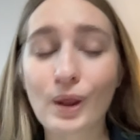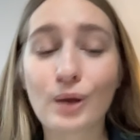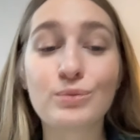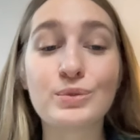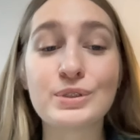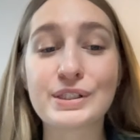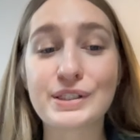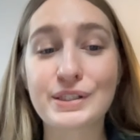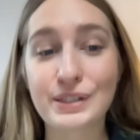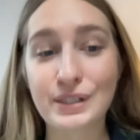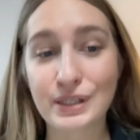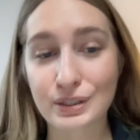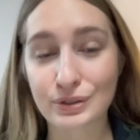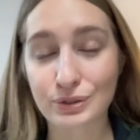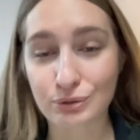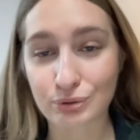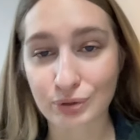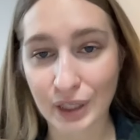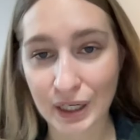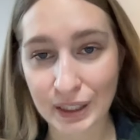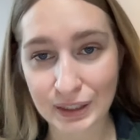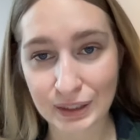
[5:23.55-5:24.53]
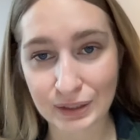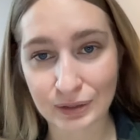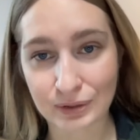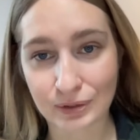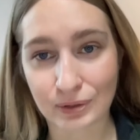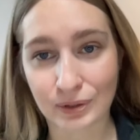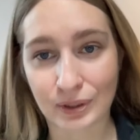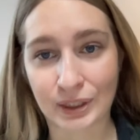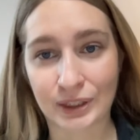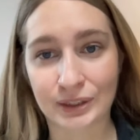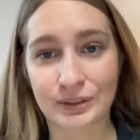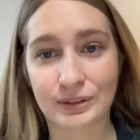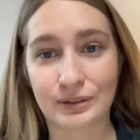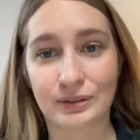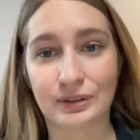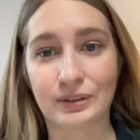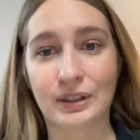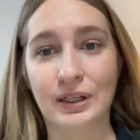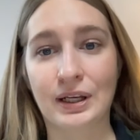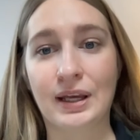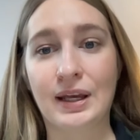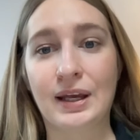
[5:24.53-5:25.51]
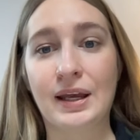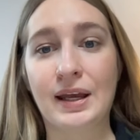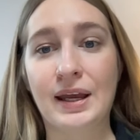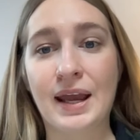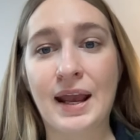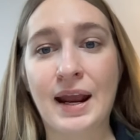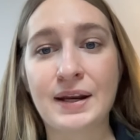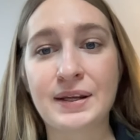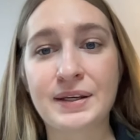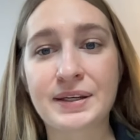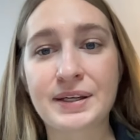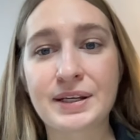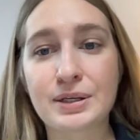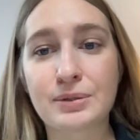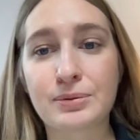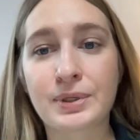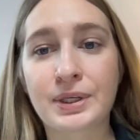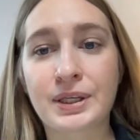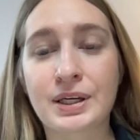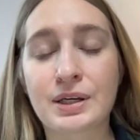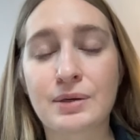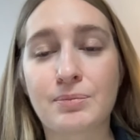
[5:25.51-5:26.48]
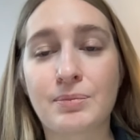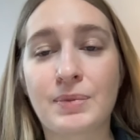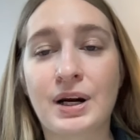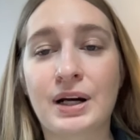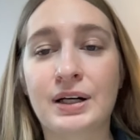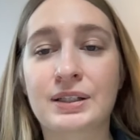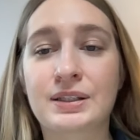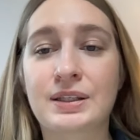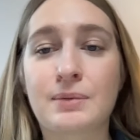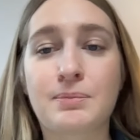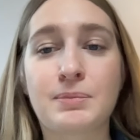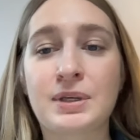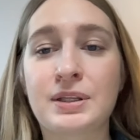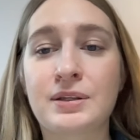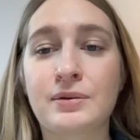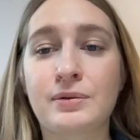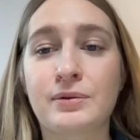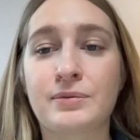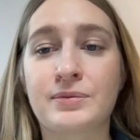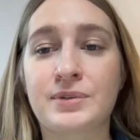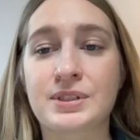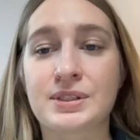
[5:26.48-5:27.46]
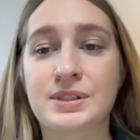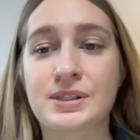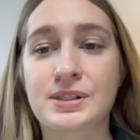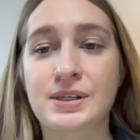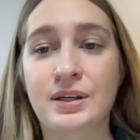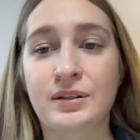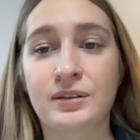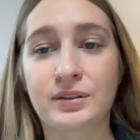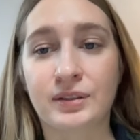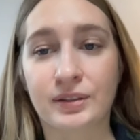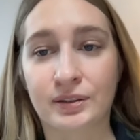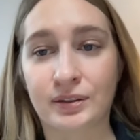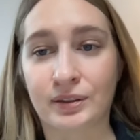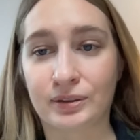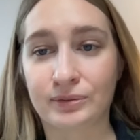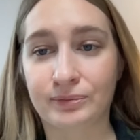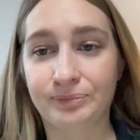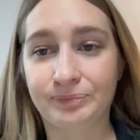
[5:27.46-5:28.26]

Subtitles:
We see a trading corridor, and here we can mark the middle of the center.